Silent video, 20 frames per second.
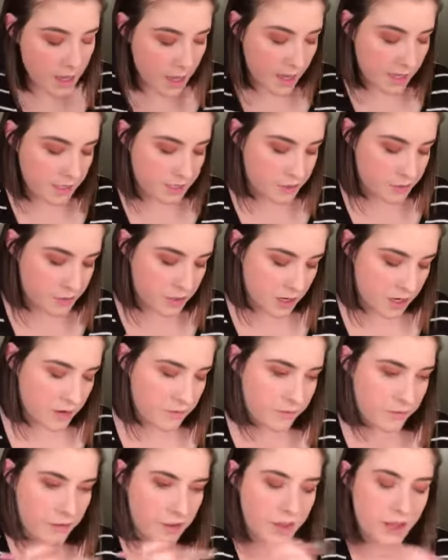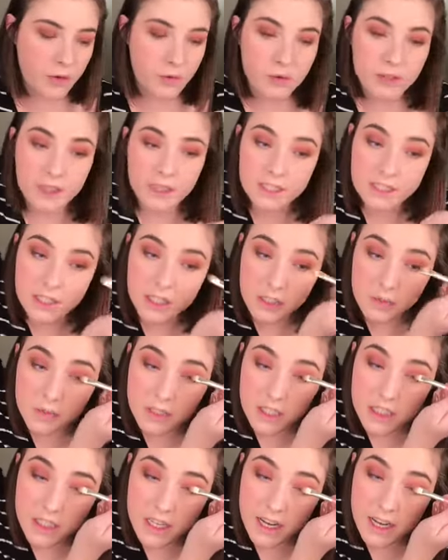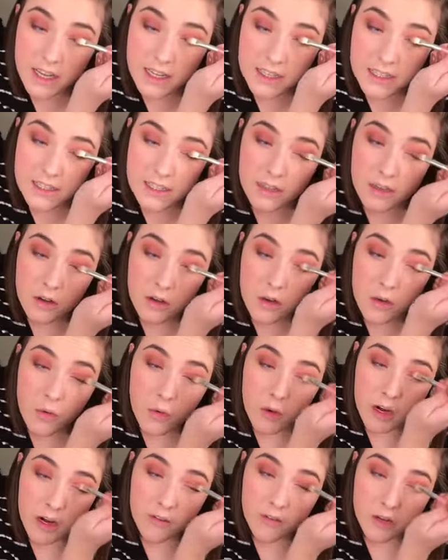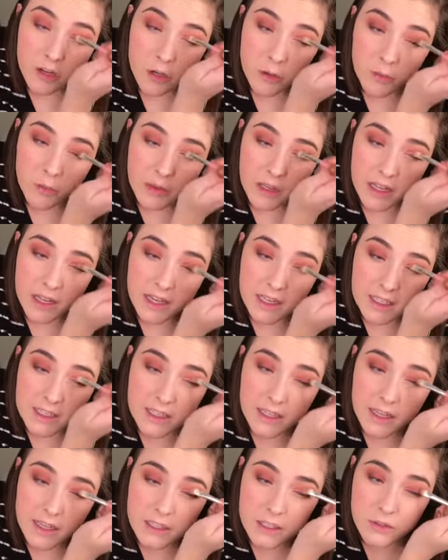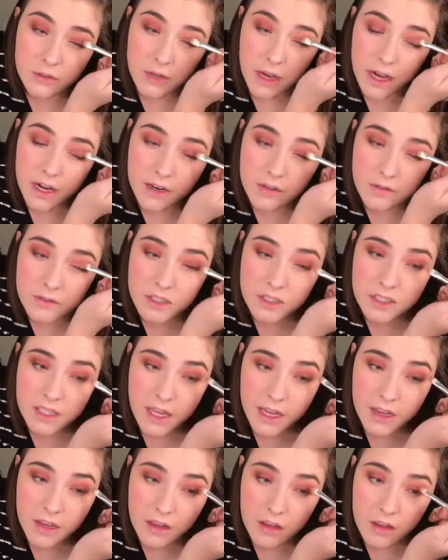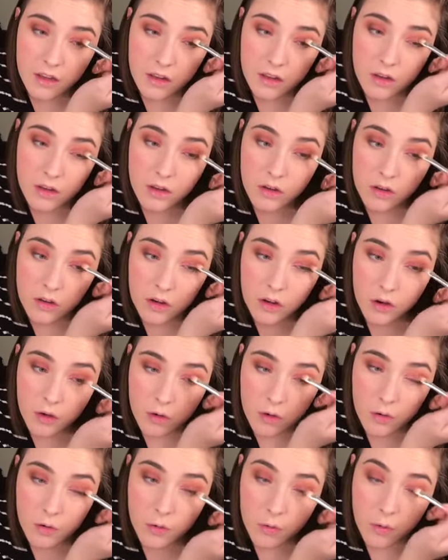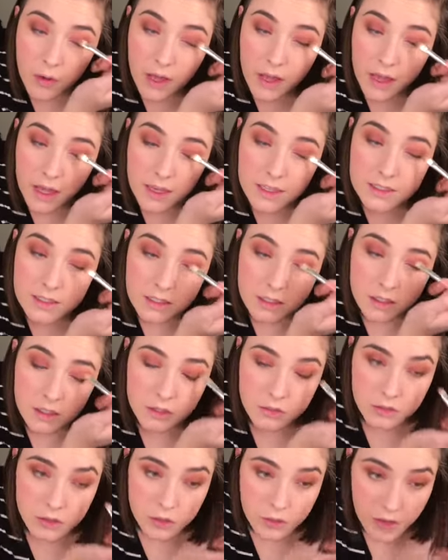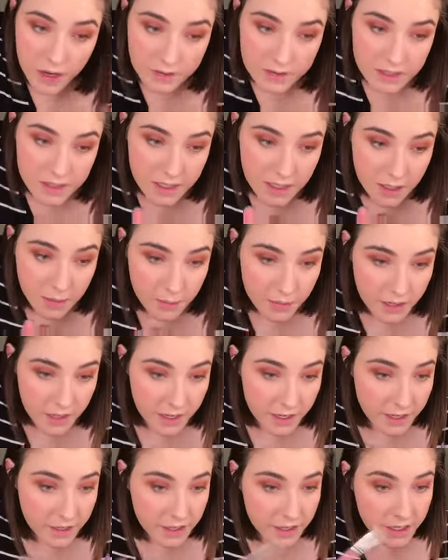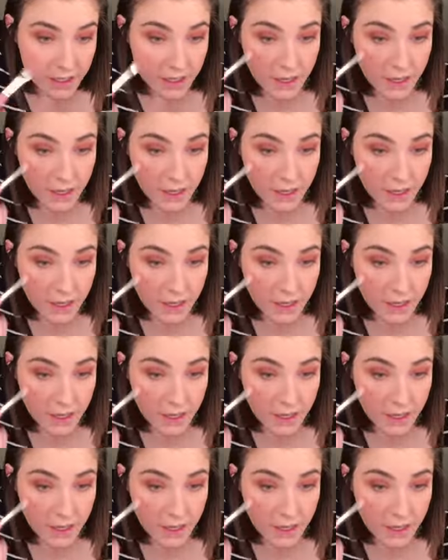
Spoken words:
I do kind of feel like with these shimmer shades, whenever you blend, they do kind of just like go away, so you do have to keep layering